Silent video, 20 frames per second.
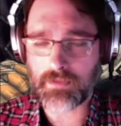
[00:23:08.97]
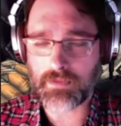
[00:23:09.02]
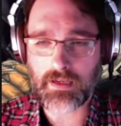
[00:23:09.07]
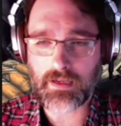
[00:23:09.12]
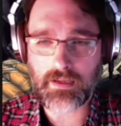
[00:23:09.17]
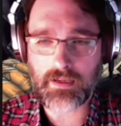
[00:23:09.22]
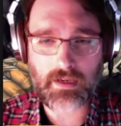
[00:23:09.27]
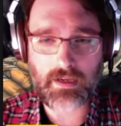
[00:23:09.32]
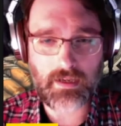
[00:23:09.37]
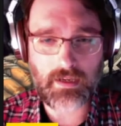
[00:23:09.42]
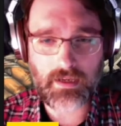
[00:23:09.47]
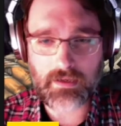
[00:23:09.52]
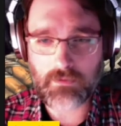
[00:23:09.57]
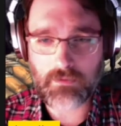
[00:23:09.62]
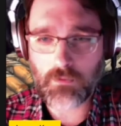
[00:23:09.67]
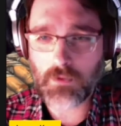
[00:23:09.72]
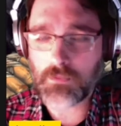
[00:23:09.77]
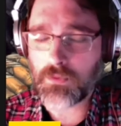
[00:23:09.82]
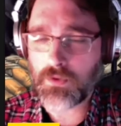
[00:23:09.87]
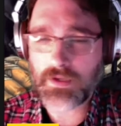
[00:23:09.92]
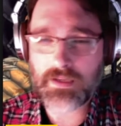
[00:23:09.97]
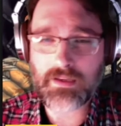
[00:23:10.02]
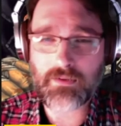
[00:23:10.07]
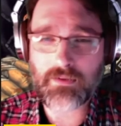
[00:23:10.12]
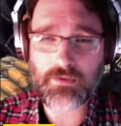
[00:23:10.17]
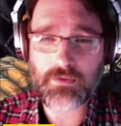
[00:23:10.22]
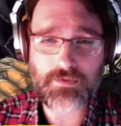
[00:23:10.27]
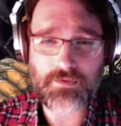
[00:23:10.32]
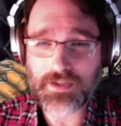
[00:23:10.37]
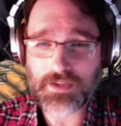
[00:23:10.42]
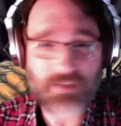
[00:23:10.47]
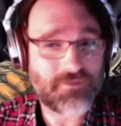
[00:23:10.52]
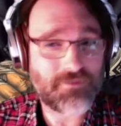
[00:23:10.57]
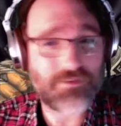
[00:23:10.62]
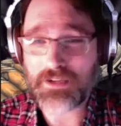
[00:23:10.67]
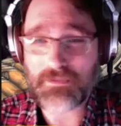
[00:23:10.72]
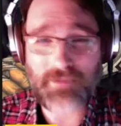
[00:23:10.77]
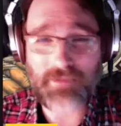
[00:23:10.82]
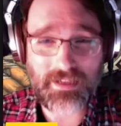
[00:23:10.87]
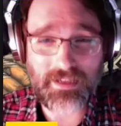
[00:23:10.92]
I, I at one point I was very
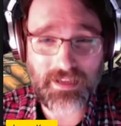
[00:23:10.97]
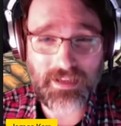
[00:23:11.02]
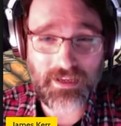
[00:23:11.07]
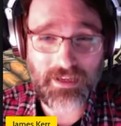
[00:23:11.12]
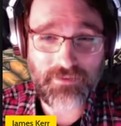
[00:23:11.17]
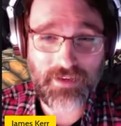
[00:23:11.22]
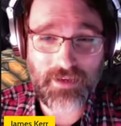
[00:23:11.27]
fit in my life.